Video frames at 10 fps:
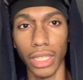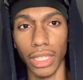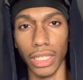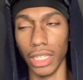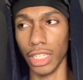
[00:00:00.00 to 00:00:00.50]

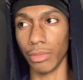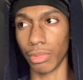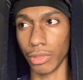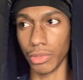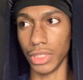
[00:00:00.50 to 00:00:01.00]
and they
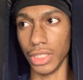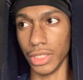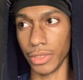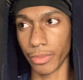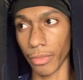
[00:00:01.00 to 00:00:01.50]
approach it
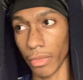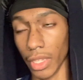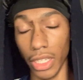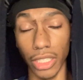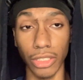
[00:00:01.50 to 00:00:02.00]

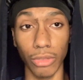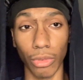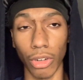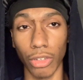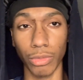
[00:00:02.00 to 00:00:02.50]
in the
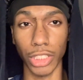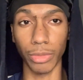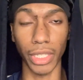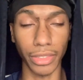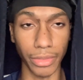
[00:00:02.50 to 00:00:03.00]
wrong
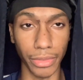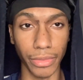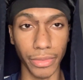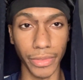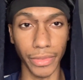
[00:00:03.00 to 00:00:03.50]
perspective,
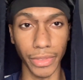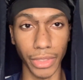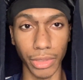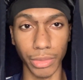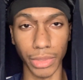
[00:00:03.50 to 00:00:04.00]
you know
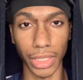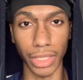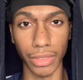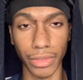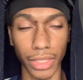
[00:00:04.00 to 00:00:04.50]
what I'm saying?